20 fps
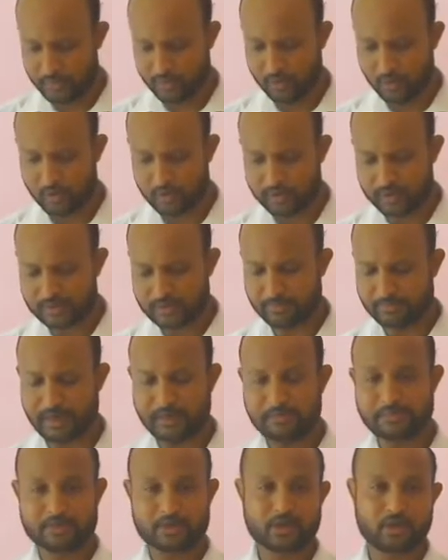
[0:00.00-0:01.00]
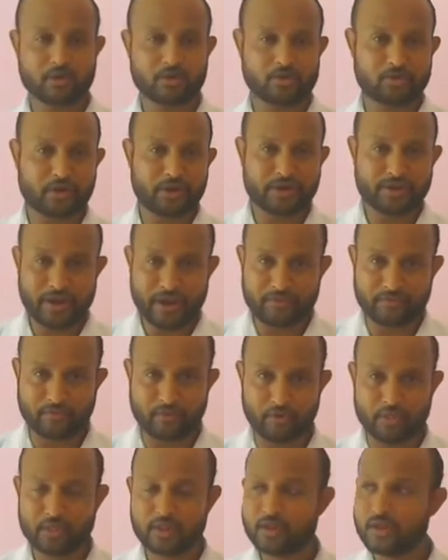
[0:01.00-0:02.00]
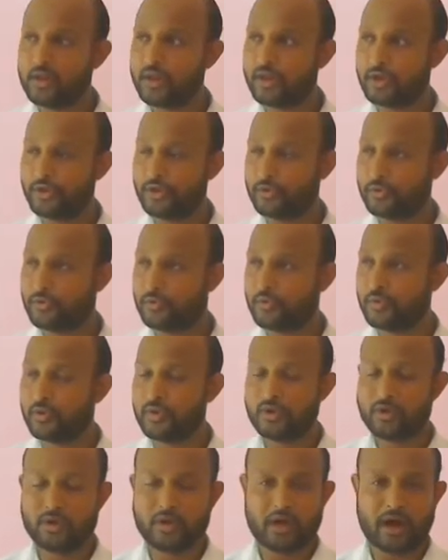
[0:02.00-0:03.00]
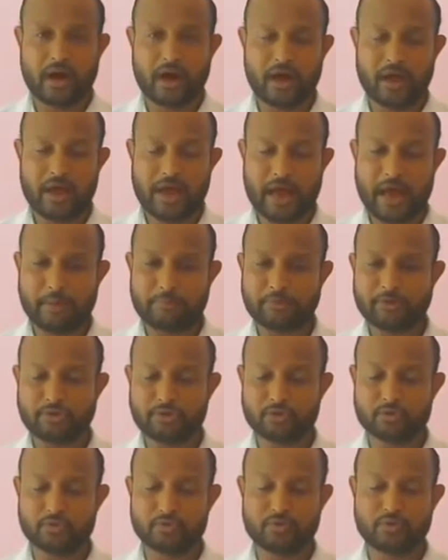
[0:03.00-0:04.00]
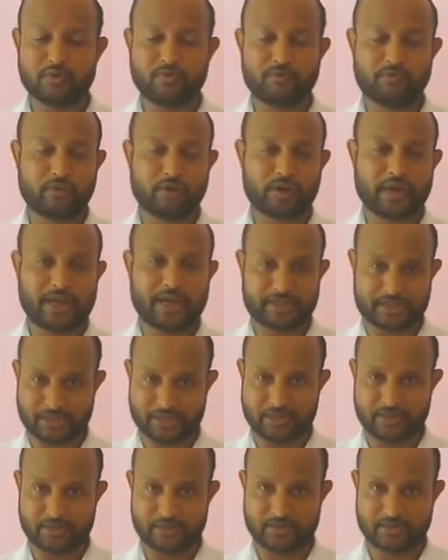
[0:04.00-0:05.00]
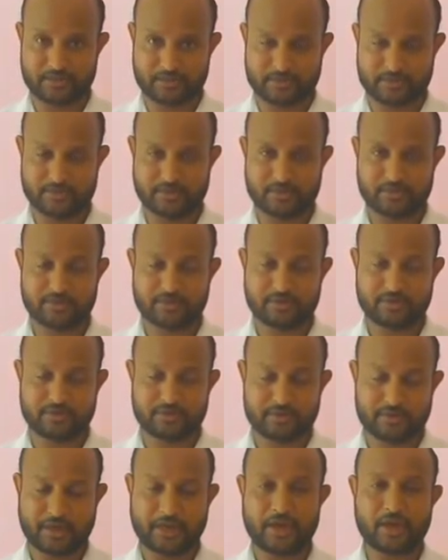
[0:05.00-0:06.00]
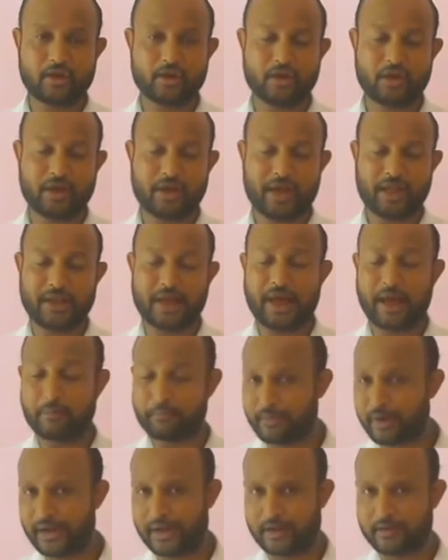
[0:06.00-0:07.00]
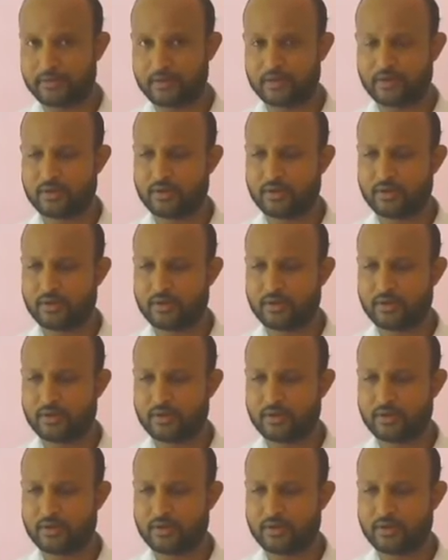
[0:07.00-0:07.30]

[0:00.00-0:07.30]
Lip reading: Or sometimes during rainfall, you happen to forget taking an umbrella.